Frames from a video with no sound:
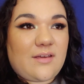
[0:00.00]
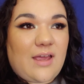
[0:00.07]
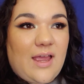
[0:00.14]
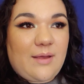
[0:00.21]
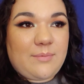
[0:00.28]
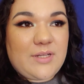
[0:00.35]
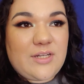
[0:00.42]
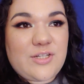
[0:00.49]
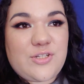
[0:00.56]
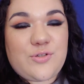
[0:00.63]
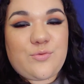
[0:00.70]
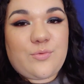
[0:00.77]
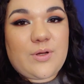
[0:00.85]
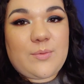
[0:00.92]
I'm gonna
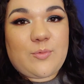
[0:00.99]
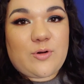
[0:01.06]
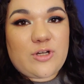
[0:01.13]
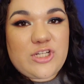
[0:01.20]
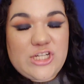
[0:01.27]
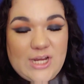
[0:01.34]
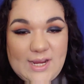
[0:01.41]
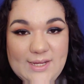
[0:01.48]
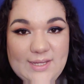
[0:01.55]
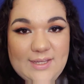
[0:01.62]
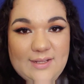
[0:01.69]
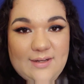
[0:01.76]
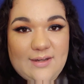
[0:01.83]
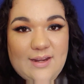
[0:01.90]
do one more
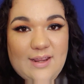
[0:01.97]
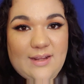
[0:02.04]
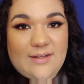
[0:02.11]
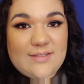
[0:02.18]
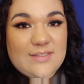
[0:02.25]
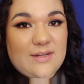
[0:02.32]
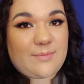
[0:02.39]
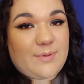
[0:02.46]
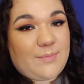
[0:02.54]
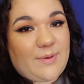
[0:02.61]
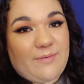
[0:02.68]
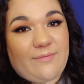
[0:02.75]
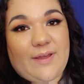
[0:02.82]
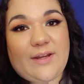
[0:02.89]
check-in, and it's gonna be
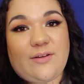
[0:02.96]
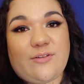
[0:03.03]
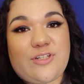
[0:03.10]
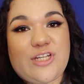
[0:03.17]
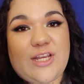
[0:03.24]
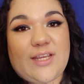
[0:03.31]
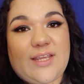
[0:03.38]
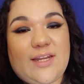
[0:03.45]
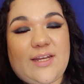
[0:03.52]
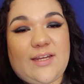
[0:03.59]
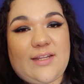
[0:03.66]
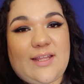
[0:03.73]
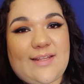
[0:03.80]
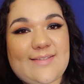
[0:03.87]
my final check-in,
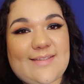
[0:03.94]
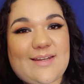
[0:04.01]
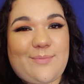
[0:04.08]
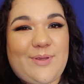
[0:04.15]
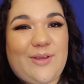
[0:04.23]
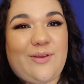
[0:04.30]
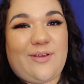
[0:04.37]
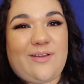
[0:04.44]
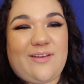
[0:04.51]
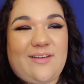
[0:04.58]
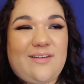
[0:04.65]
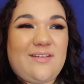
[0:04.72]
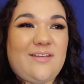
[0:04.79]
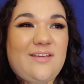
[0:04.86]
and that's gonna be
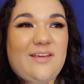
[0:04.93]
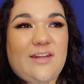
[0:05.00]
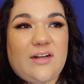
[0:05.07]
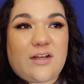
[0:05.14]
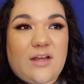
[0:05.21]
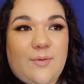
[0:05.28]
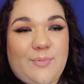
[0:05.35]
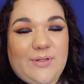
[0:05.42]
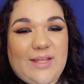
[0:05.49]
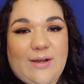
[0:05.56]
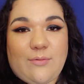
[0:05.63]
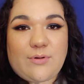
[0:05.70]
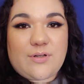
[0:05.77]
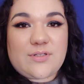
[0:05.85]
in a couple
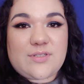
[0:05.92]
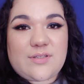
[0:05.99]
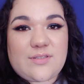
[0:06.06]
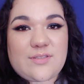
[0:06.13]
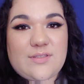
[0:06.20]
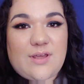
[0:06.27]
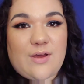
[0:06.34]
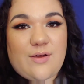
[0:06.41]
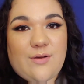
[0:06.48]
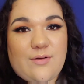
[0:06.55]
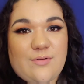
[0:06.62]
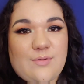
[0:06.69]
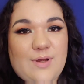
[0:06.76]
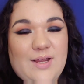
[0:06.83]
hours.
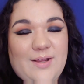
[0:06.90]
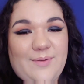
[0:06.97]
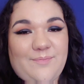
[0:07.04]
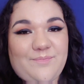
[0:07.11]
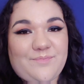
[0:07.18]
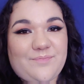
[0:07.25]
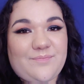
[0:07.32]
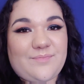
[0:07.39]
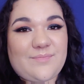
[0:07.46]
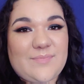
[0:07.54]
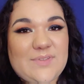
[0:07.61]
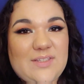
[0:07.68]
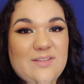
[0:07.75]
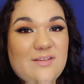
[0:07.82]
So
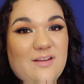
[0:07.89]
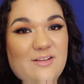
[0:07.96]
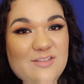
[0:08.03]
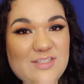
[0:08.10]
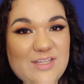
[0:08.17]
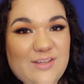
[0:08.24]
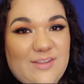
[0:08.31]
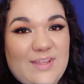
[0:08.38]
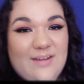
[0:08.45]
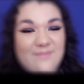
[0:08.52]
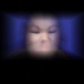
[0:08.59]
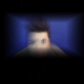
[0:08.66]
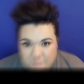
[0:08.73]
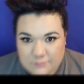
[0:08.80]
I'll see you then.